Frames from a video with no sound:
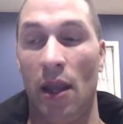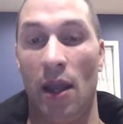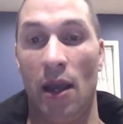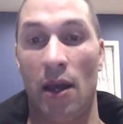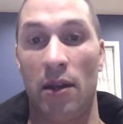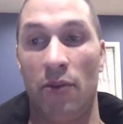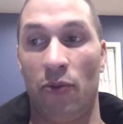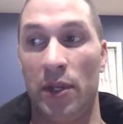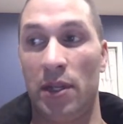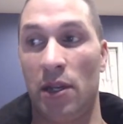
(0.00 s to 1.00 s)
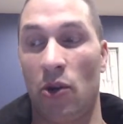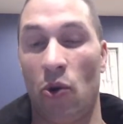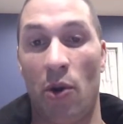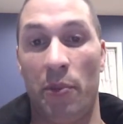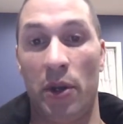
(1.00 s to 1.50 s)
And if we didn't
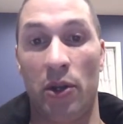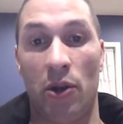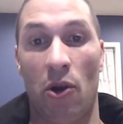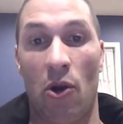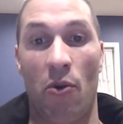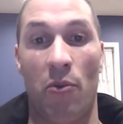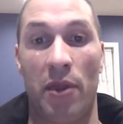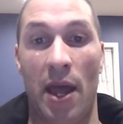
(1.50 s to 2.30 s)
grow up in a good home where